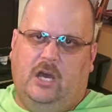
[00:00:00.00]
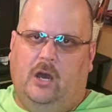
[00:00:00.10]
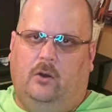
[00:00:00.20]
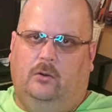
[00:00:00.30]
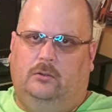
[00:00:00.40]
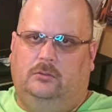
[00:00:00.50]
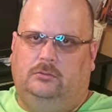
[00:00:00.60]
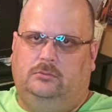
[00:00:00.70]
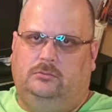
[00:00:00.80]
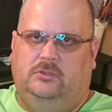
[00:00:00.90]
No,
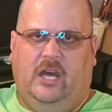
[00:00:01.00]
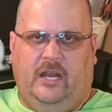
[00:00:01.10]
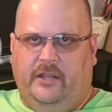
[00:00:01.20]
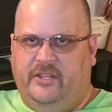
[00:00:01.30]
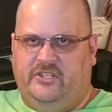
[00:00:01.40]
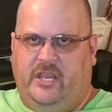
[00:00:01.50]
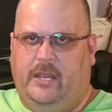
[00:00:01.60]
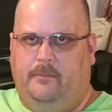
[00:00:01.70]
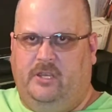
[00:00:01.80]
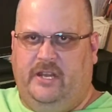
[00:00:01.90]
not on the
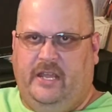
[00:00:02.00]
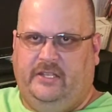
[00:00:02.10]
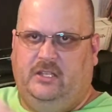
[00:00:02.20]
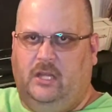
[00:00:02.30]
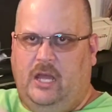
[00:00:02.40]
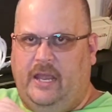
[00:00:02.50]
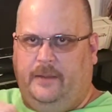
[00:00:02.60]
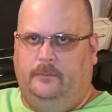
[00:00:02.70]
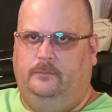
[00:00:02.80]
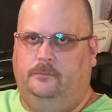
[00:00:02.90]
same connected
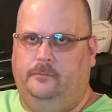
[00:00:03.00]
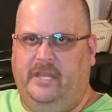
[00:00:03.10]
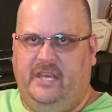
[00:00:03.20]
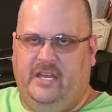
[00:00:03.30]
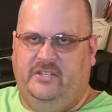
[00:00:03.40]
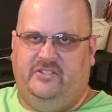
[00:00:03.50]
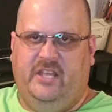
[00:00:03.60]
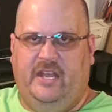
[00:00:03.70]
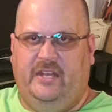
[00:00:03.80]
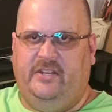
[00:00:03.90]
line because
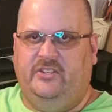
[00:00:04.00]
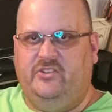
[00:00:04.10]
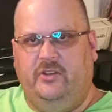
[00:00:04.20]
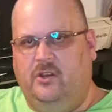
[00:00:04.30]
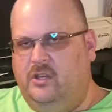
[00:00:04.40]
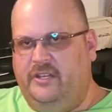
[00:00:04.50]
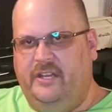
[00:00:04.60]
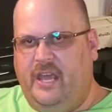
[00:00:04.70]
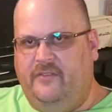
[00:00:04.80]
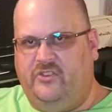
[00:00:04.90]
then it does you no
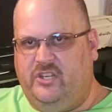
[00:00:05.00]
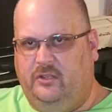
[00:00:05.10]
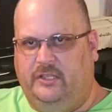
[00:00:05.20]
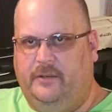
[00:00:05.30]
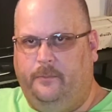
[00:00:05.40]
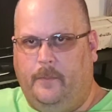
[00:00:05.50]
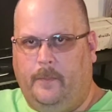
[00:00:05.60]
good to have shielded.